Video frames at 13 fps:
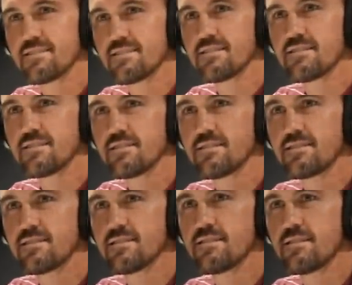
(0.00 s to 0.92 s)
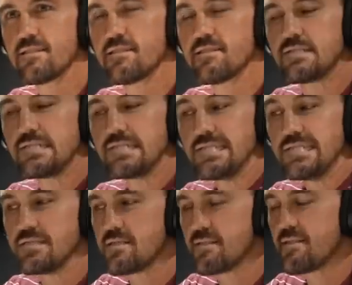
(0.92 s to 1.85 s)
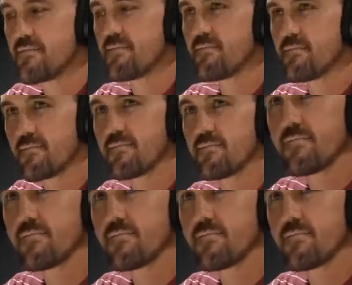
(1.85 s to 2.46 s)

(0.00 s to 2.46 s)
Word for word: in the game, in the Australian game for a long,